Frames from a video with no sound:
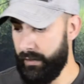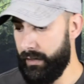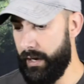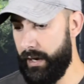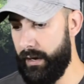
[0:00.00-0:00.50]

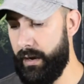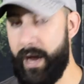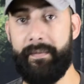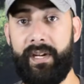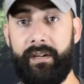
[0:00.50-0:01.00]

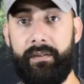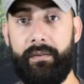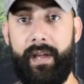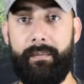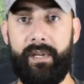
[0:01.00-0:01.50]
I'm not going to do
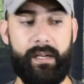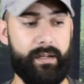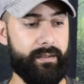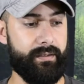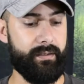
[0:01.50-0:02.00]
that
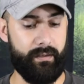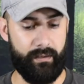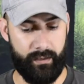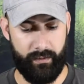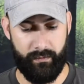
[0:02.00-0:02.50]
because,
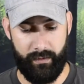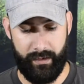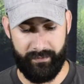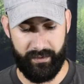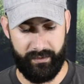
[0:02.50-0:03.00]
you know,
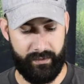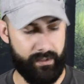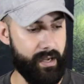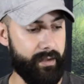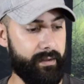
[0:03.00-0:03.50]
I'm just
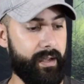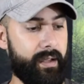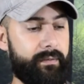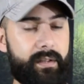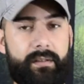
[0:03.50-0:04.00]
not that
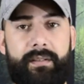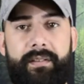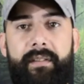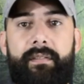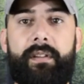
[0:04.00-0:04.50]
heavy into
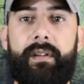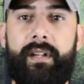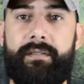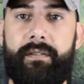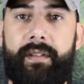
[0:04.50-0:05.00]
safety. You
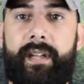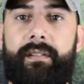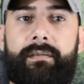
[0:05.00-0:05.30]
guys know that.